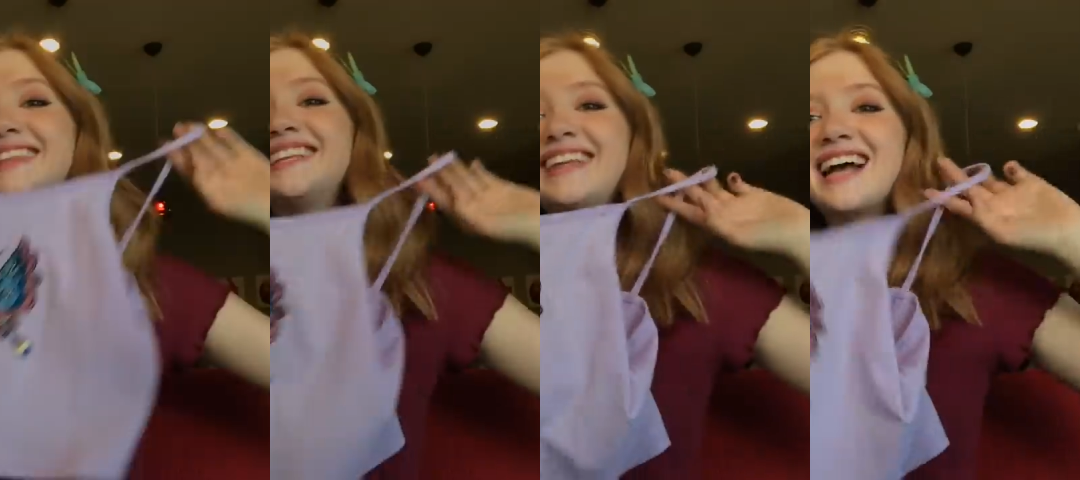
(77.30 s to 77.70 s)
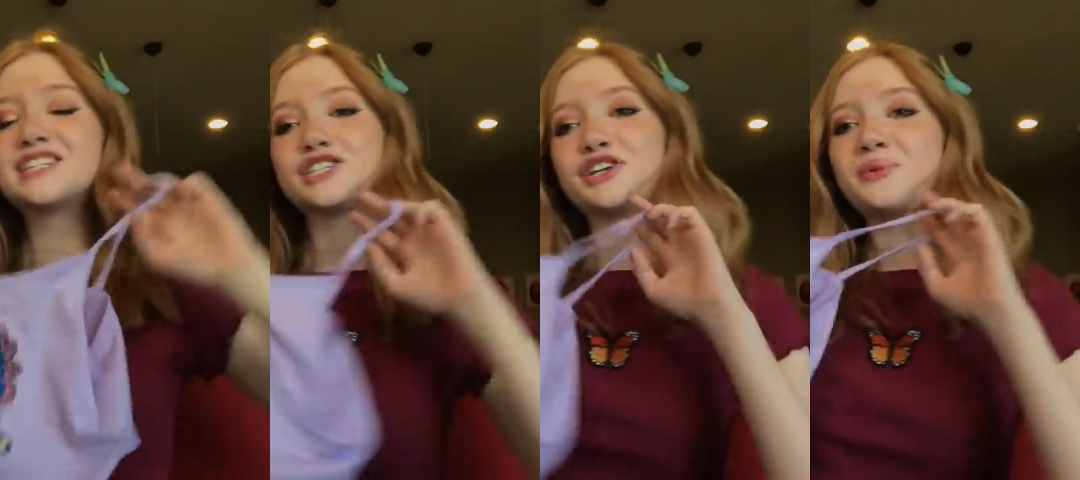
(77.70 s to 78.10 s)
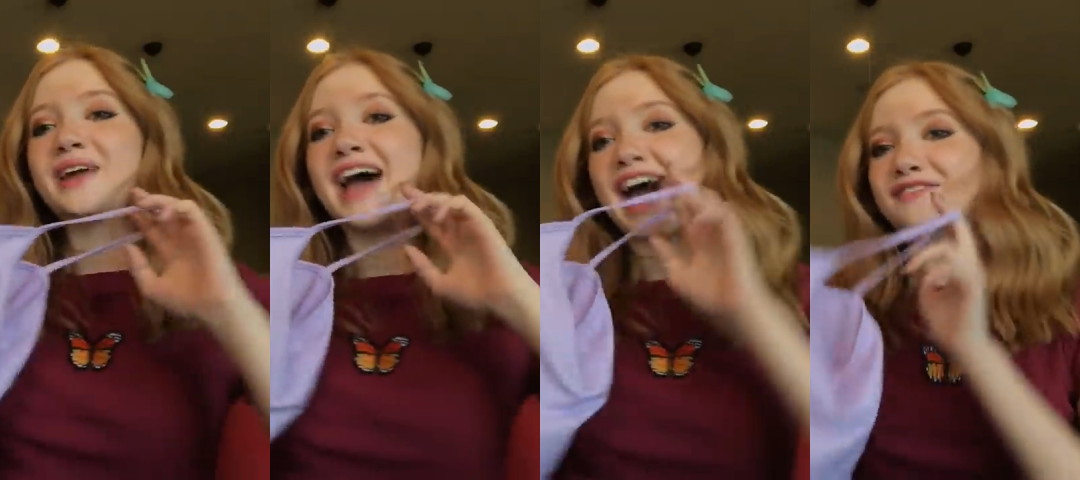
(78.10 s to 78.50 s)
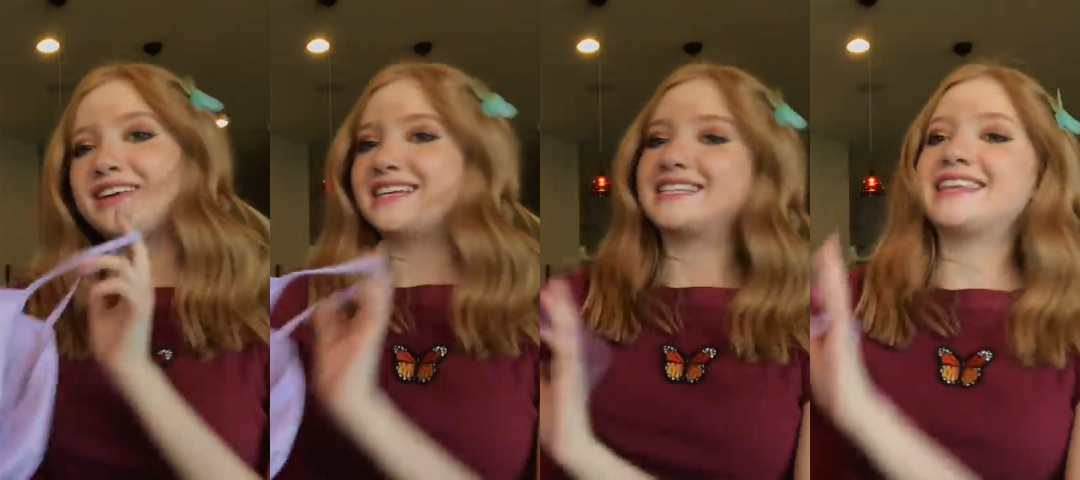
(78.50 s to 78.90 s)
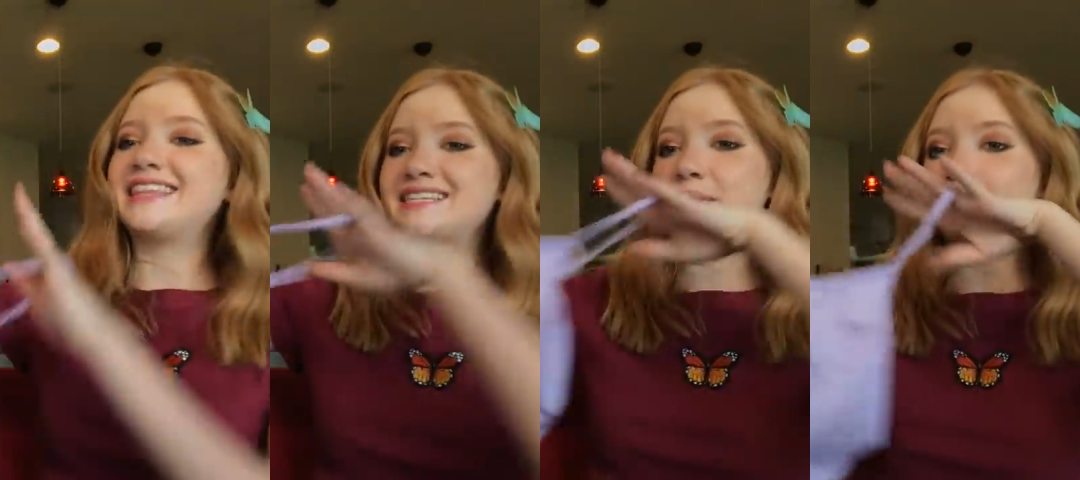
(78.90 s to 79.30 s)
The next shirt we have is
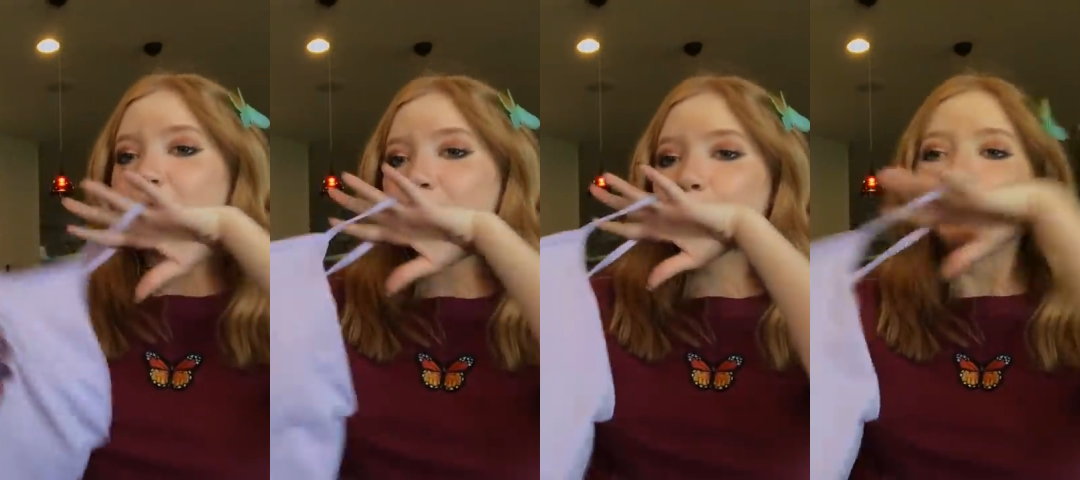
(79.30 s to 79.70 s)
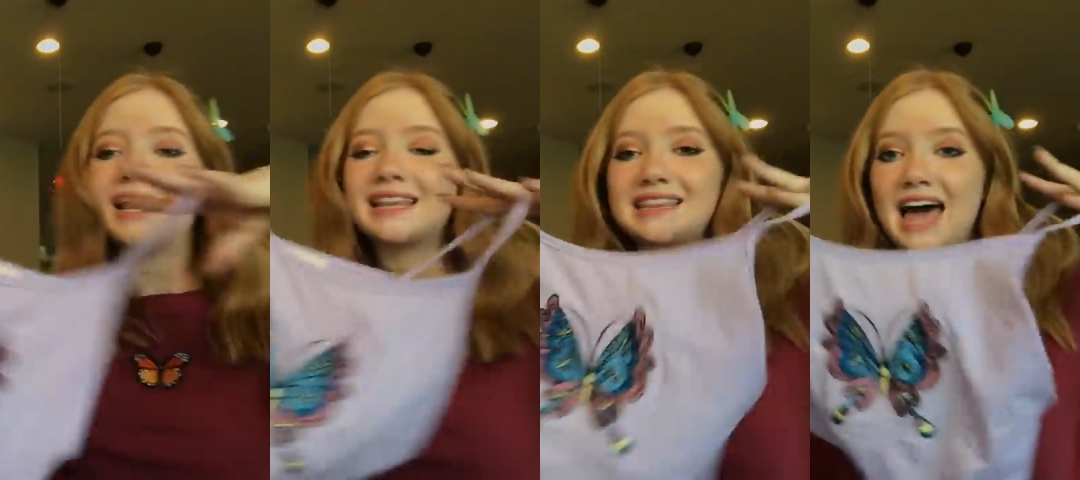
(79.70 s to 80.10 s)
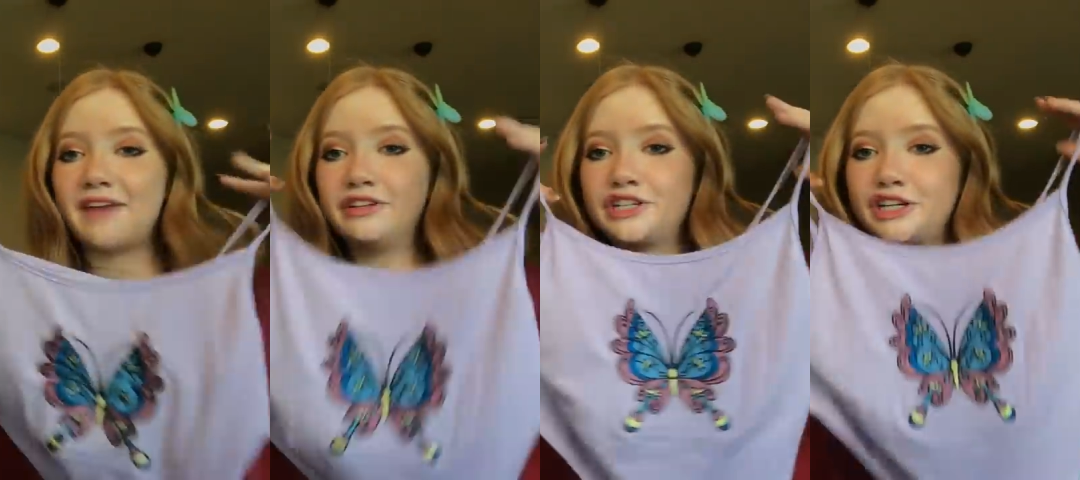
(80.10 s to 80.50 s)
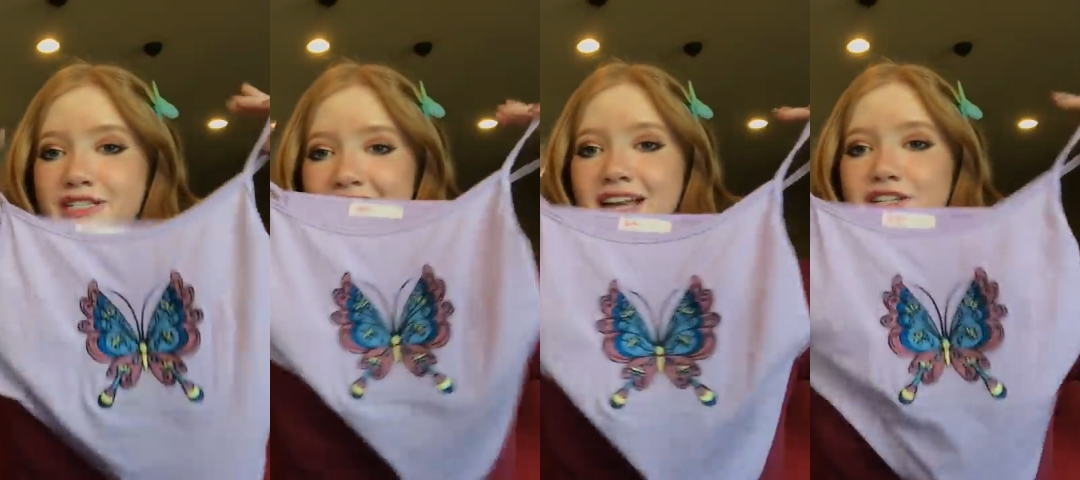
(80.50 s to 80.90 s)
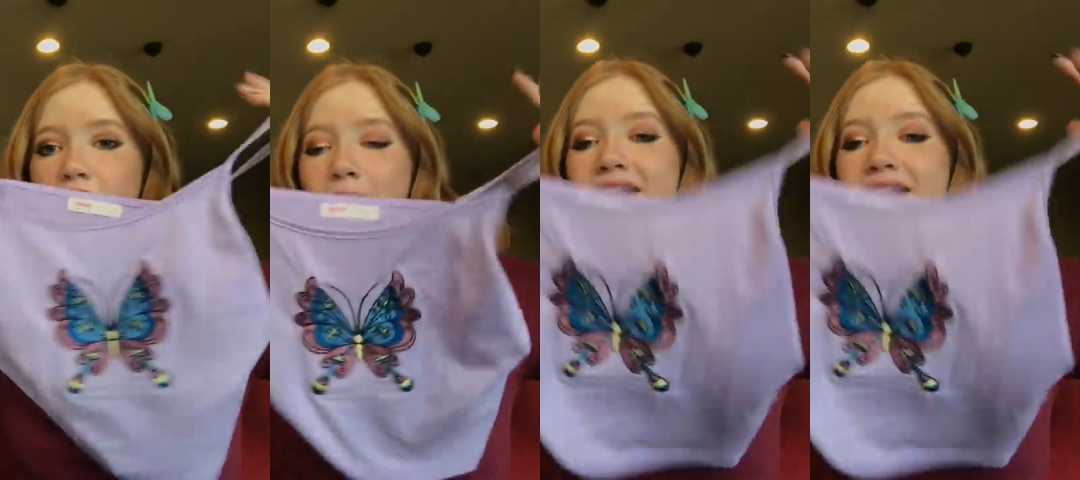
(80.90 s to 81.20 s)
this purple lavender tank top,